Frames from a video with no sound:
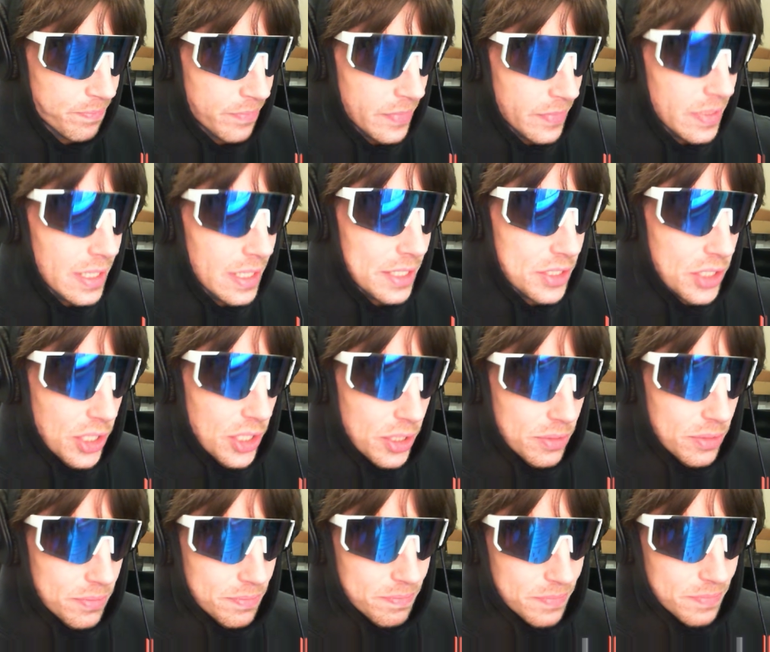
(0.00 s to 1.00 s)
Let's
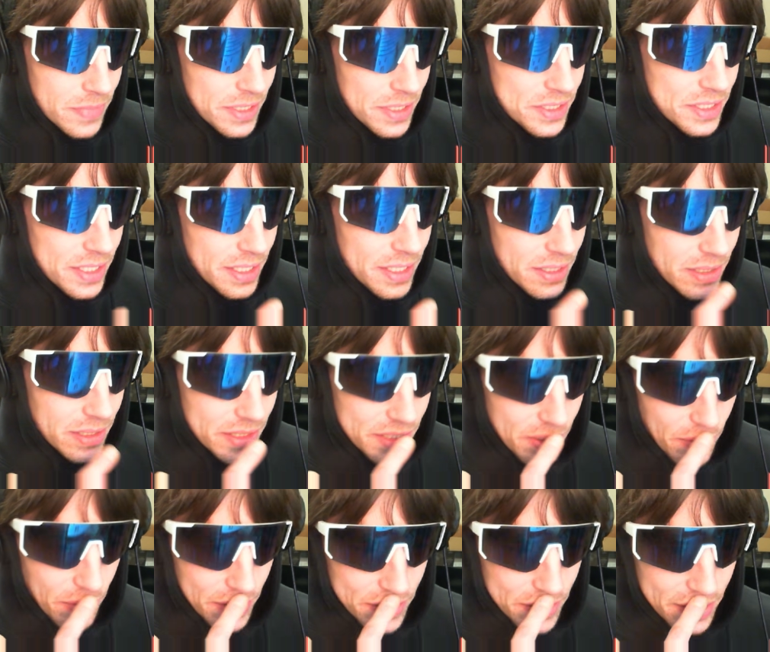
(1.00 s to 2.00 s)
go. Let's see what
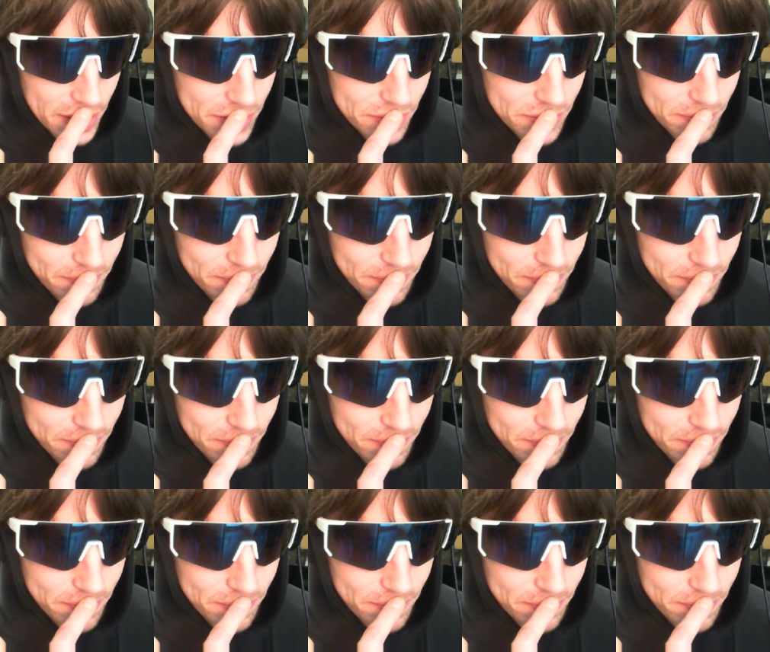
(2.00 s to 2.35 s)
he says.